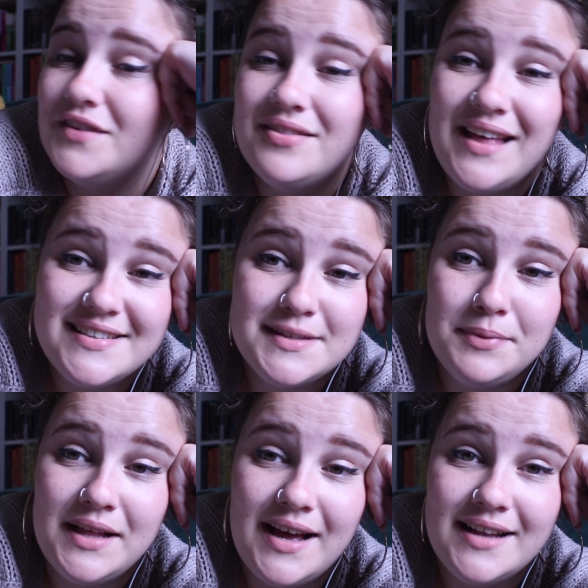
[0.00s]
that's the
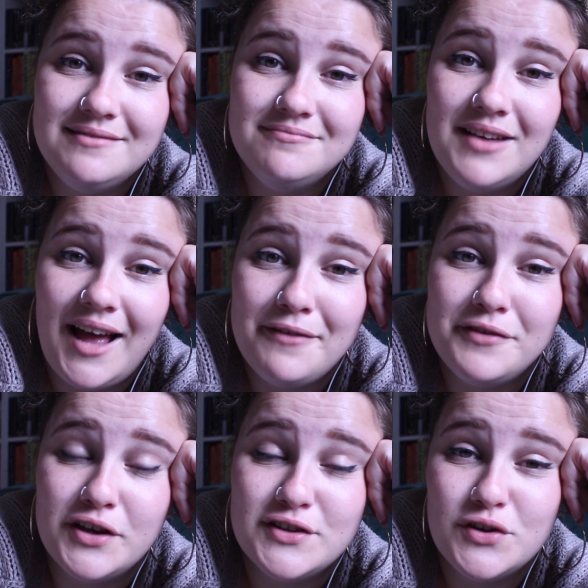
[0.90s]
plan. I
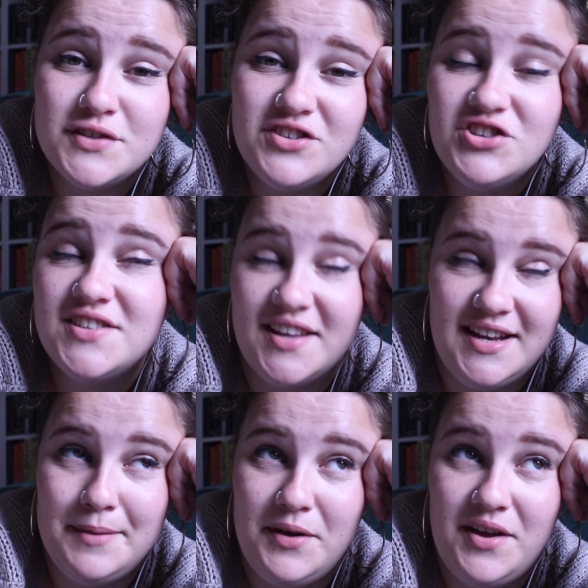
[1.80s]
feel exhausted just
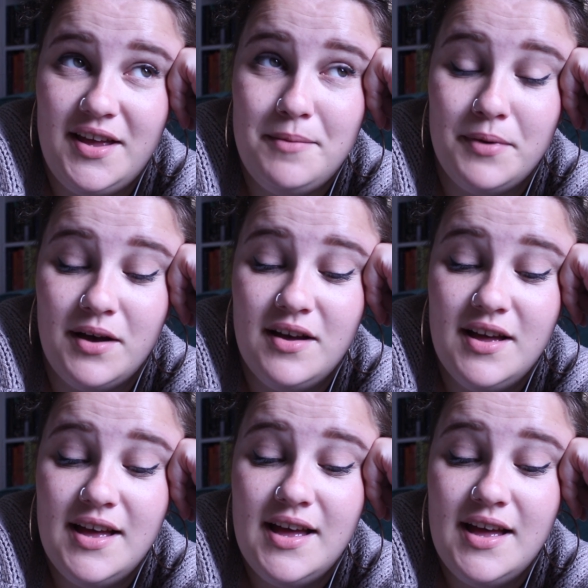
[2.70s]
thinking about it, but